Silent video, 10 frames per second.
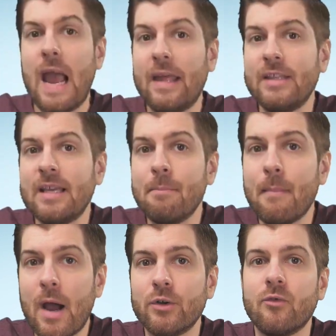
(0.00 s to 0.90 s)
and the
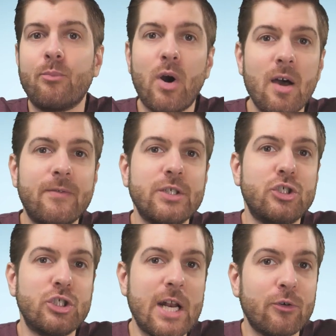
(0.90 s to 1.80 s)
amount of profits
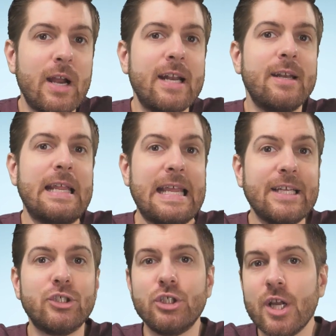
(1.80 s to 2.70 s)
generated
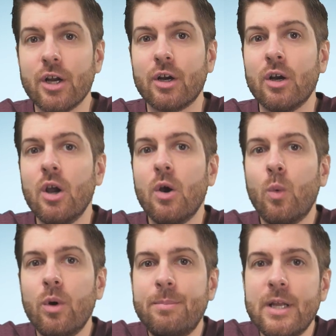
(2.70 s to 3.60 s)
each year
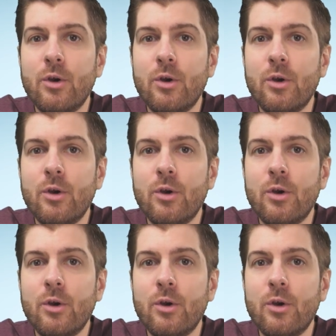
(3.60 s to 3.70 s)
would be